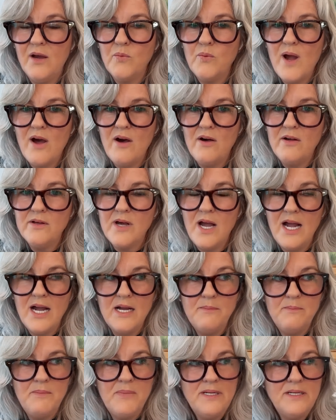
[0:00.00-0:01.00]
Yeah,
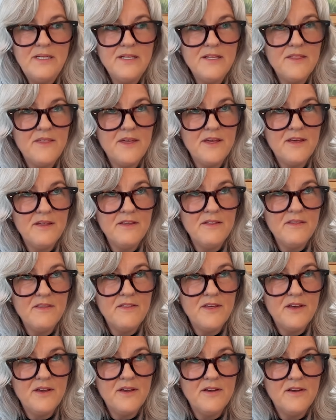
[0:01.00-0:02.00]
well, um,
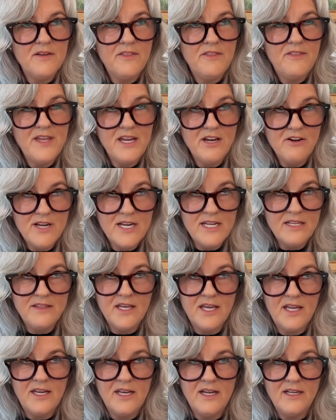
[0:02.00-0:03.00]
the the
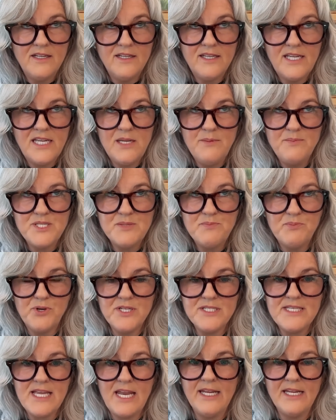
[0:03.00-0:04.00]
theory that
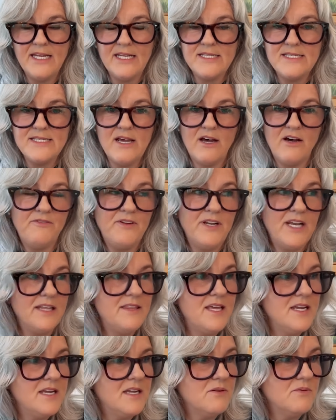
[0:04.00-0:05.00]
keeps presenting
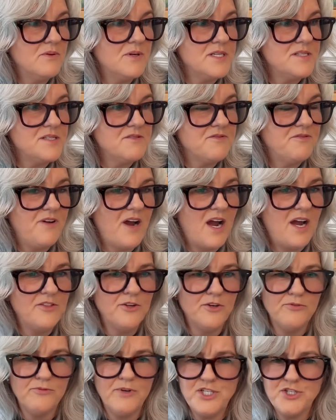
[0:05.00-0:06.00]
itself, and I think it
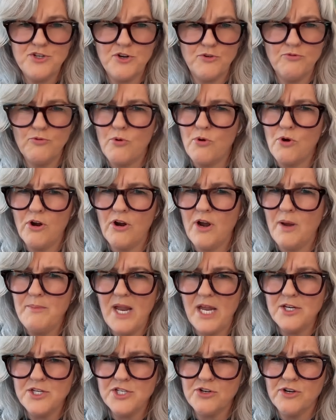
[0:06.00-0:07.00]
was Father Richard
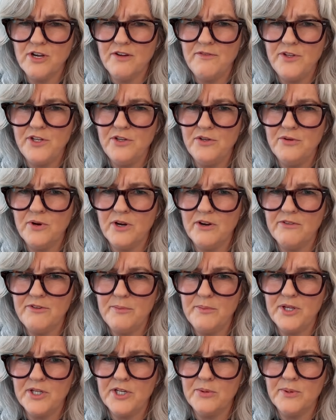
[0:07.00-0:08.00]
Rohr. I'm not sure if
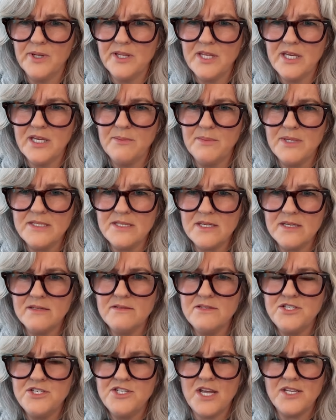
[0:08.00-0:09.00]
you are familiar with
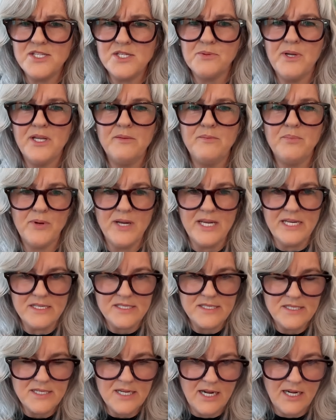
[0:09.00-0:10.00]
him. He's a
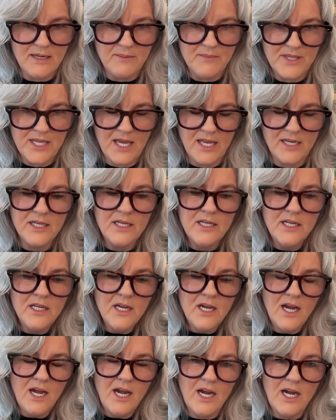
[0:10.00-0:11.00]
Jesuit priest um,
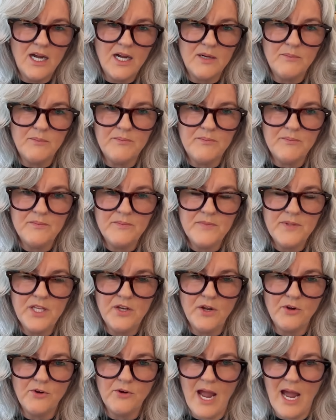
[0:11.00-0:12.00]
that
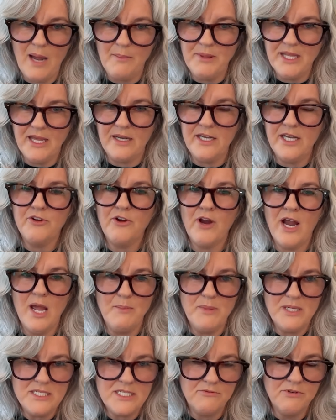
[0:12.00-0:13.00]
um, you know grabbed
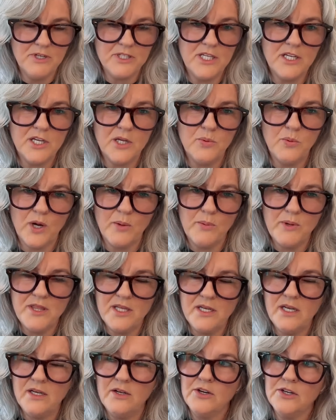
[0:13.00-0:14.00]
the Enneagram and did really
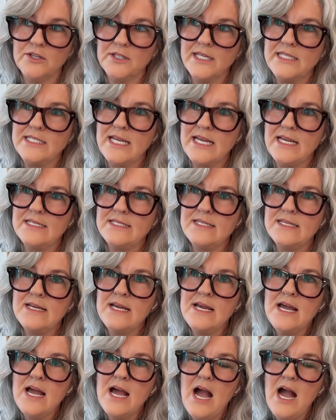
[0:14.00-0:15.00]
good work with it in early
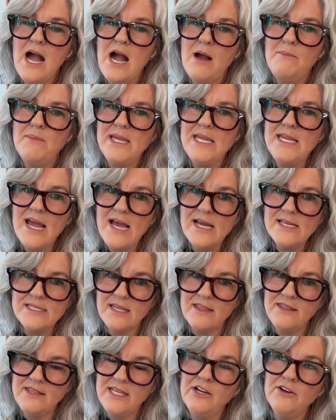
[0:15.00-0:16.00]
days.
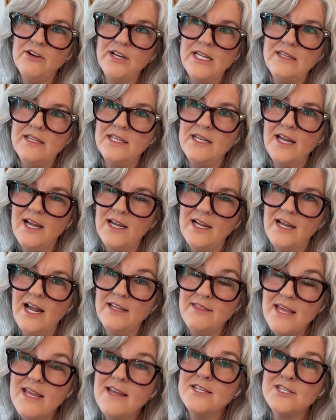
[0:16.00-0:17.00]
Um, he has a theory
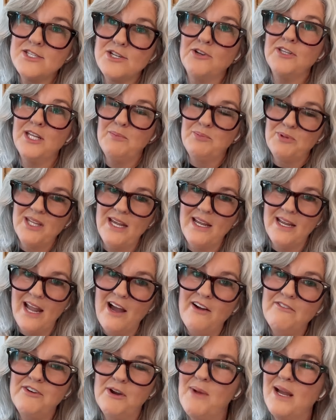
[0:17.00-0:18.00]
that I, I think is
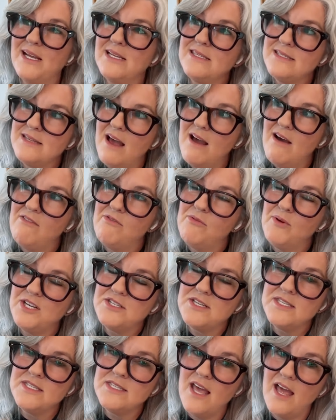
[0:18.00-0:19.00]
certainly playing out for
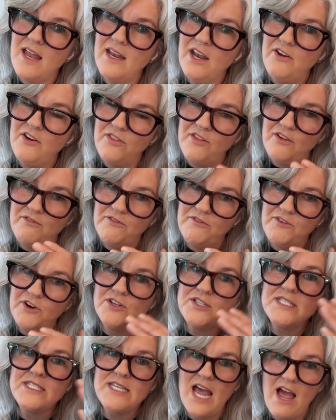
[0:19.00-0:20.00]
myself, which is that
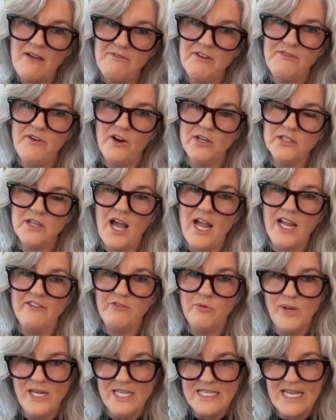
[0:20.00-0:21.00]
in the first half
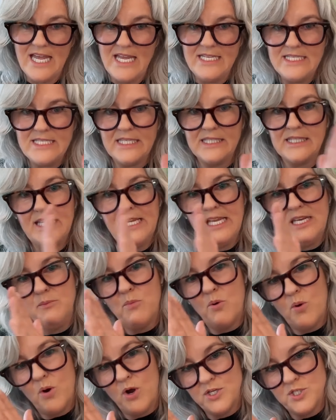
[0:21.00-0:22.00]
of our life, we
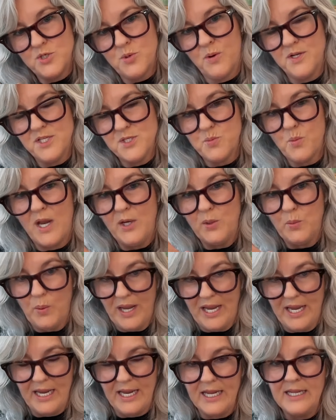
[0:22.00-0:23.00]
tend to lean more
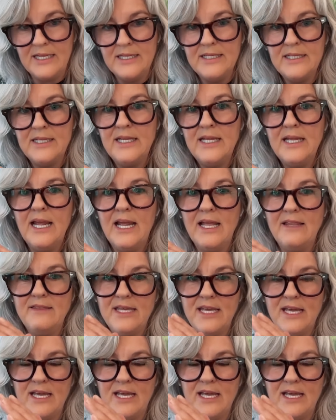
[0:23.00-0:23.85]
towards one wing.